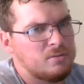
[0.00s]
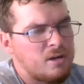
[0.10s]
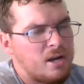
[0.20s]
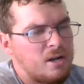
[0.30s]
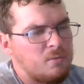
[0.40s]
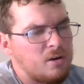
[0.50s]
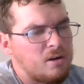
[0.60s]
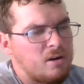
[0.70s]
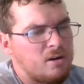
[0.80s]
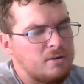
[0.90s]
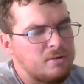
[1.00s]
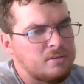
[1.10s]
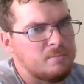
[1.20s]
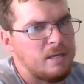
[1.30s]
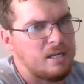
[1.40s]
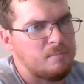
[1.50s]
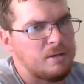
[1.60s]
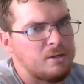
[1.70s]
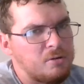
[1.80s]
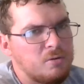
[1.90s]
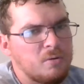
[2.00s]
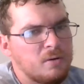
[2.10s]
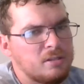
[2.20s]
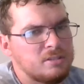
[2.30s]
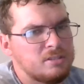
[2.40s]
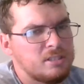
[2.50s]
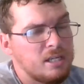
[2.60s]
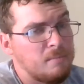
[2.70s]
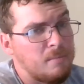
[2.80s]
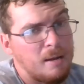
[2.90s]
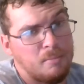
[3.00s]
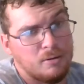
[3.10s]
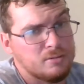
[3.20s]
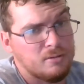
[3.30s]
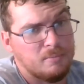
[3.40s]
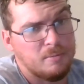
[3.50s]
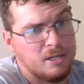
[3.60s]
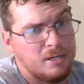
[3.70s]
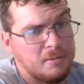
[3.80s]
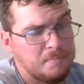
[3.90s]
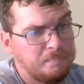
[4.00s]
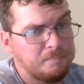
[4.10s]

trying to work harder to make a better chorus, in my personal opinion.